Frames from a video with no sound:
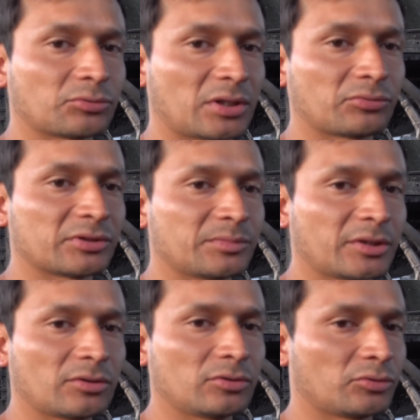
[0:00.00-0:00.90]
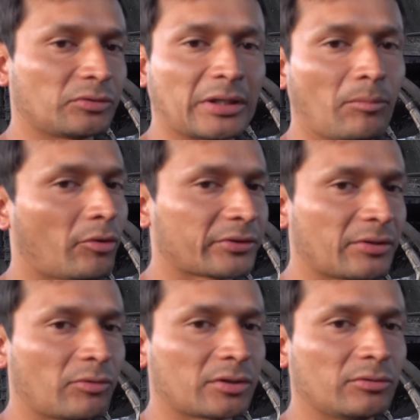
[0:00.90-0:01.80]
to add to this video, you are more
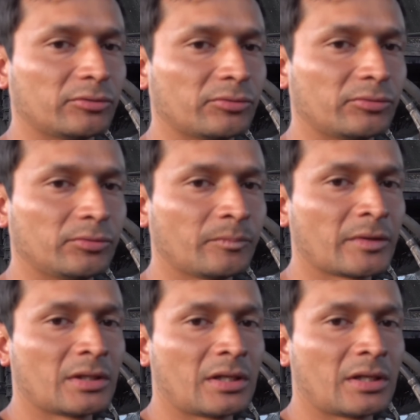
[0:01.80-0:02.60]
than welcome to do.